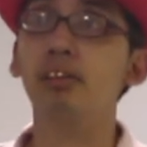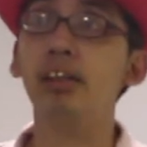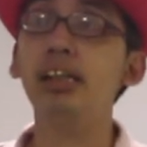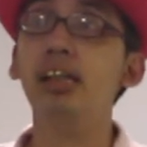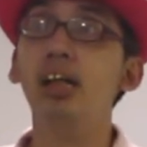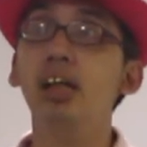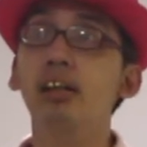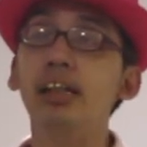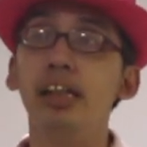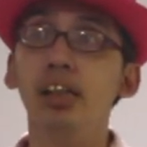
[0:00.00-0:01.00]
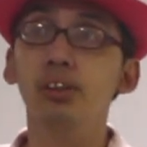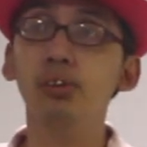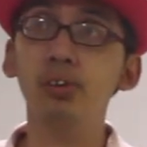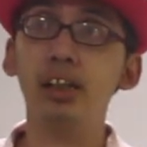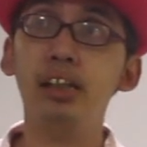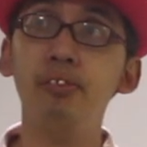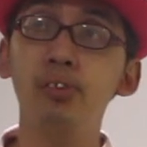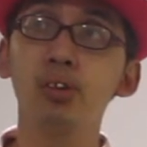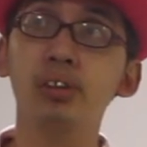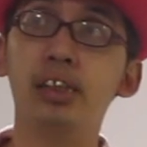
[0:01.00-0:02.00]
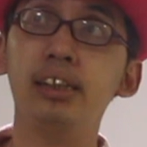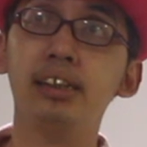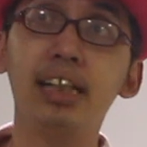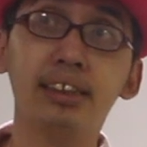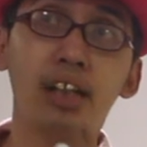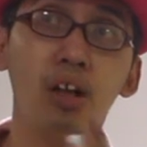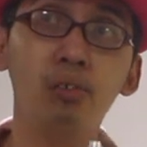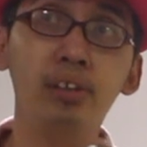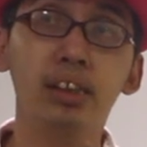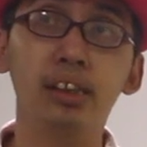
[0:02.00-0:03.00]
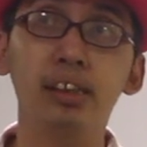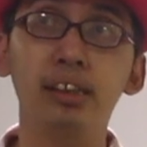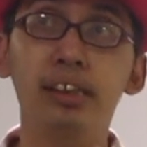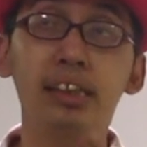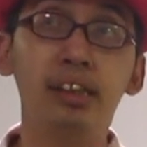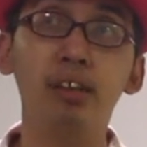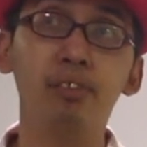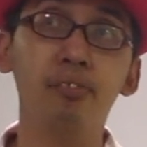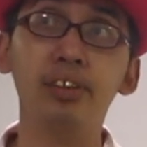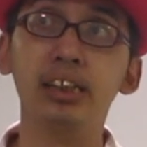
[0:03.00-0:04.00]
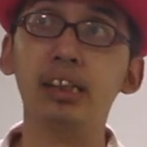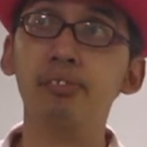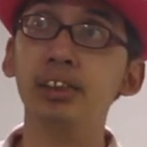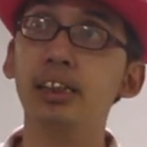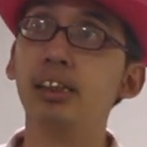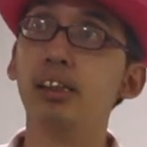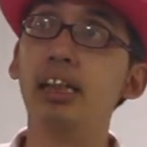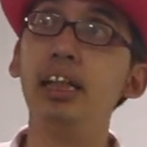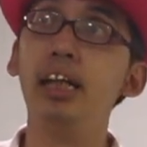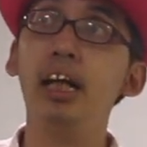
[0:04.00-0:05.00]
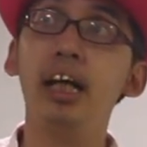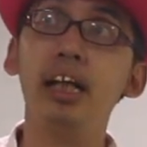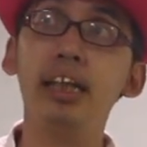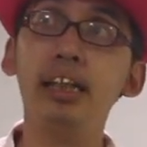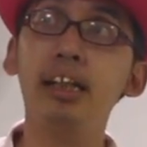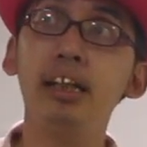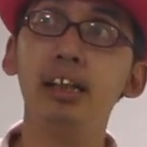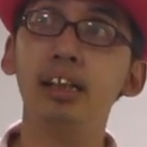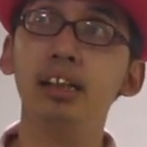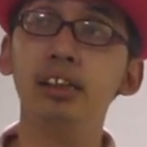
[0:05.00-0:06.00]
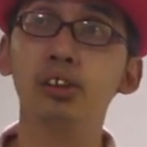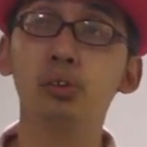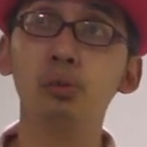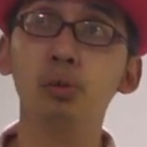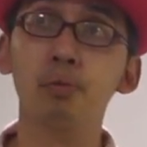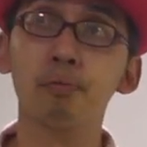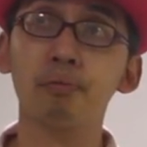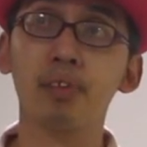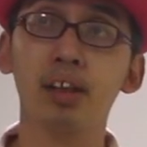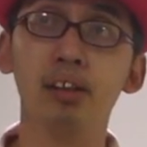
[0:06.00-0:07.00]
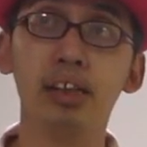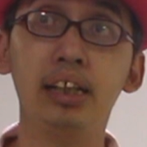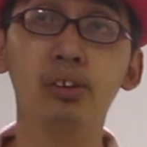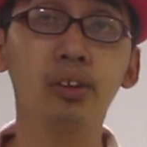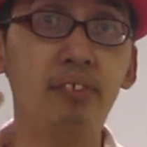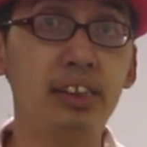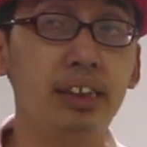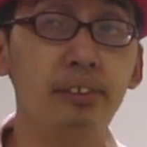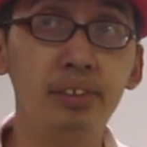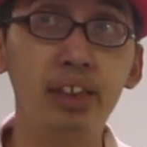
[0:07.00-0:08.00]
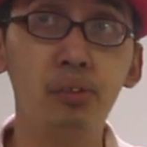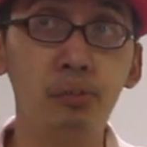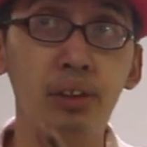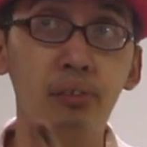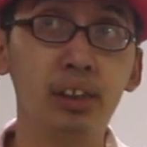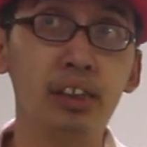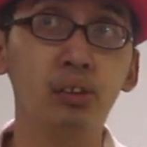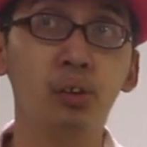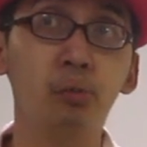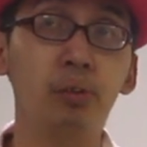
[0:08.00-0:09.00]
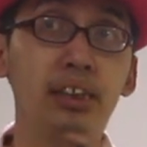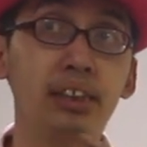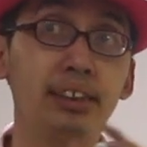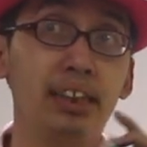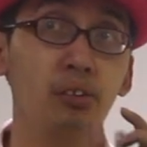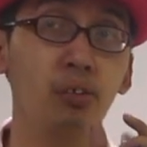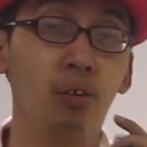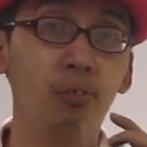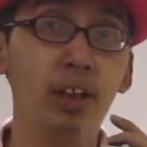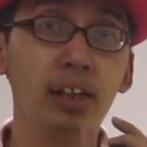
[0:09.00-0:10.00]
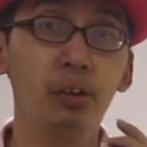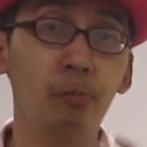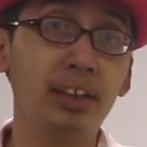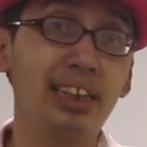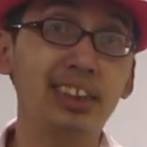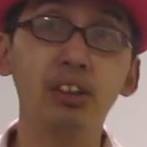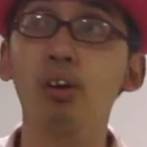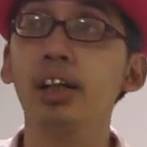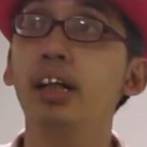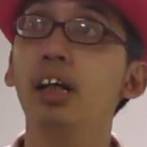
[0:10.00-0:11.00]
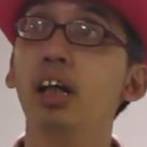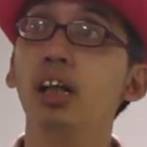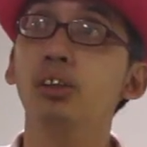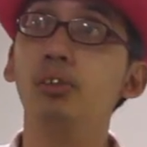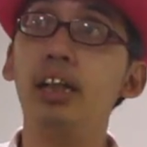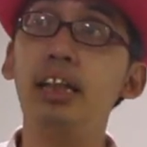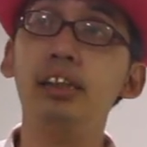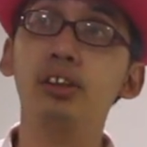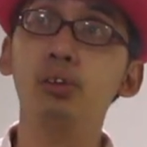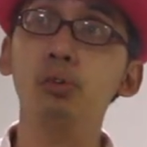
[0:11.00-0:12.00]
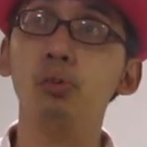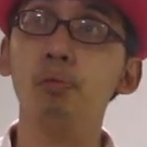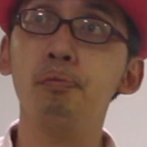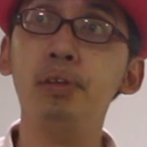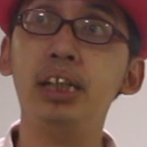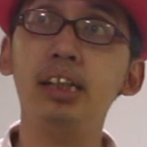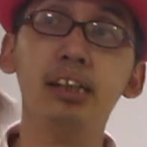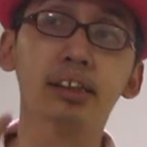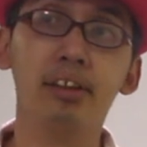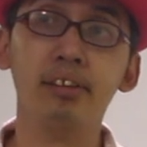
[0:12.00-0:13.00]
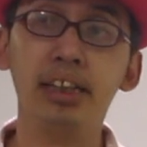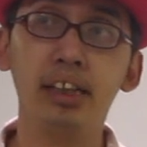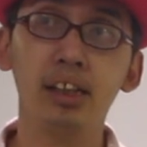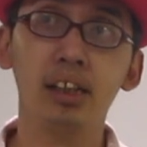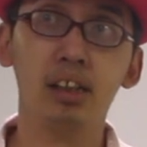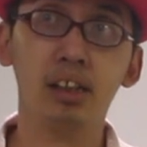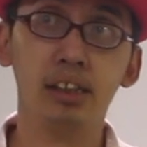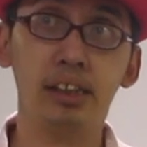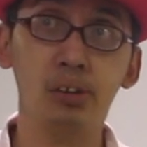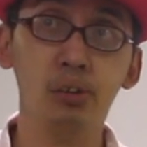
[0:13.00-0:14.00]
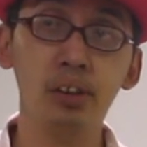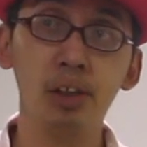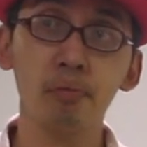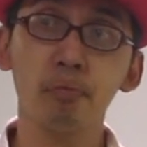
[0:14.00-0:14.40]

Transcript: right? Okay, so if you notice, let's count the degree of the vertex first. Okay, A is 2. Okay, so if it's even, we will know, we just take note of the one that's odd. So A is 2, B is 3. Take note.